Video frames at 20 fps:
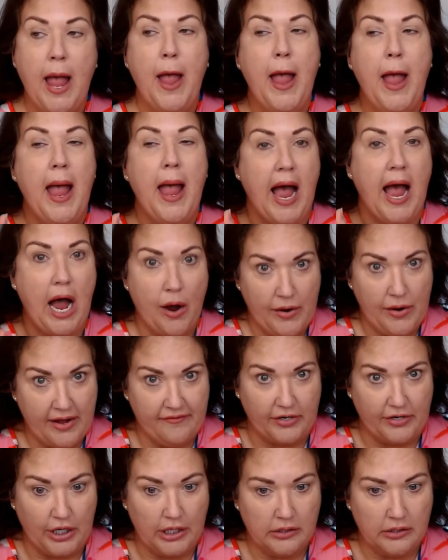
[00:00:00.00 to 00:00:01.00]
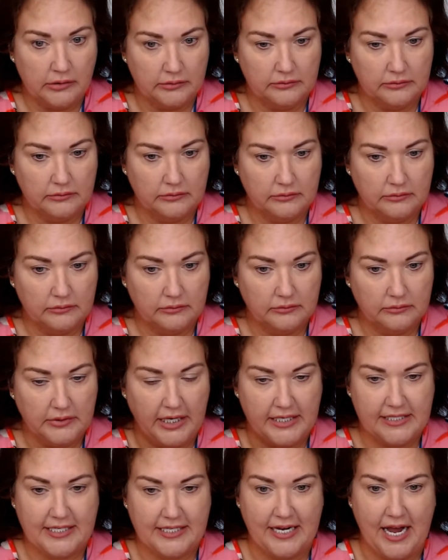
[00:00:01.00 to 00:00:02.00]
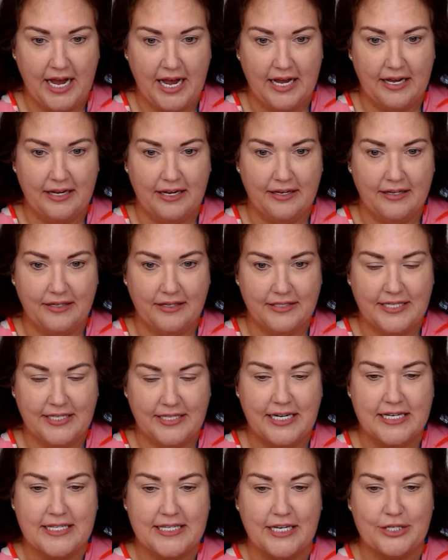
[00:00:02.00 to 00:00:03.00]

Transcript: However, and Tina said